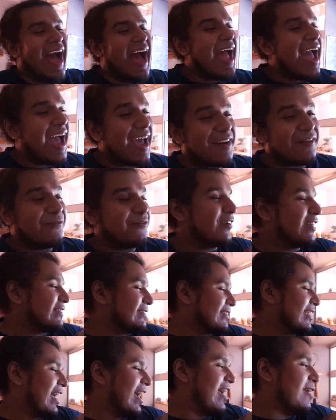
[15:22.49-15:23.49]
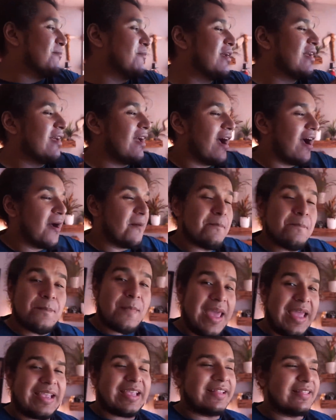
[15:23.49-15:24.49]
I had a fun time um,
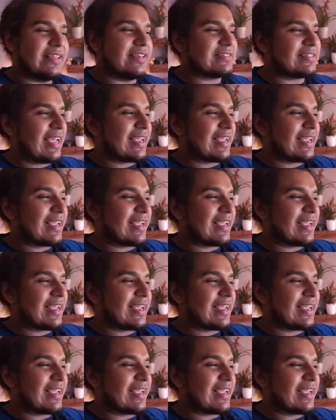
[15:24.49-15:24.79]
making this.